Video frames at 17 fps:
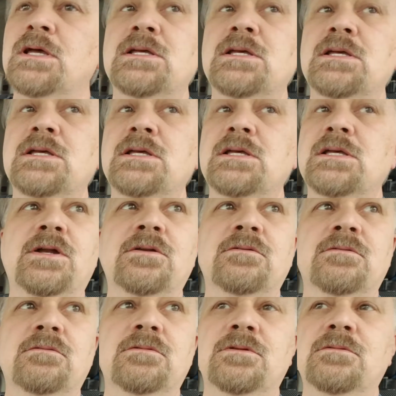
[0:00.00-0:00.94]
So I go on
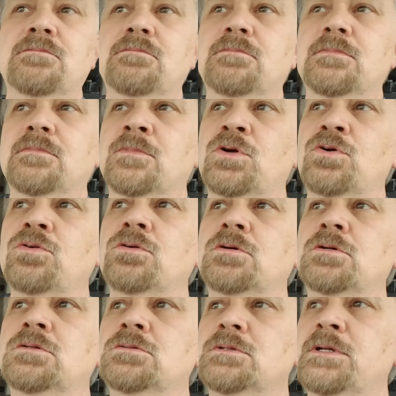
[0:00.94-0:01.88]

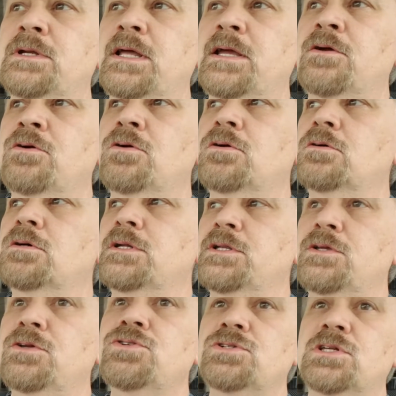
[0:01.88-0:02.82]
Google
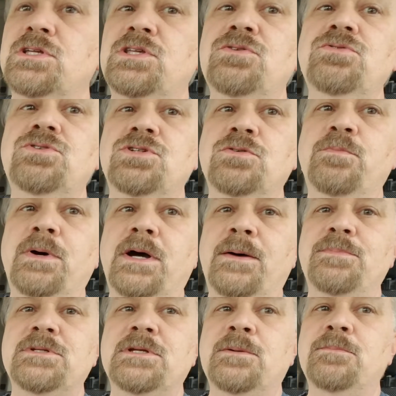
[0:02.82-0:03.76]
and usually YouTube
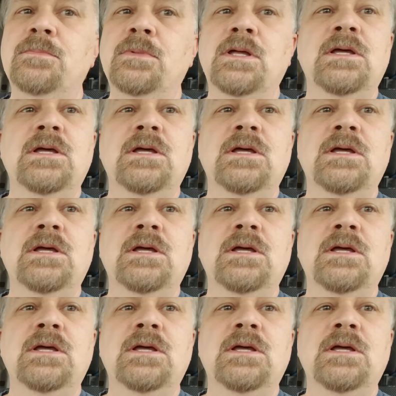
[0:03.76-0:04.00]
pops up.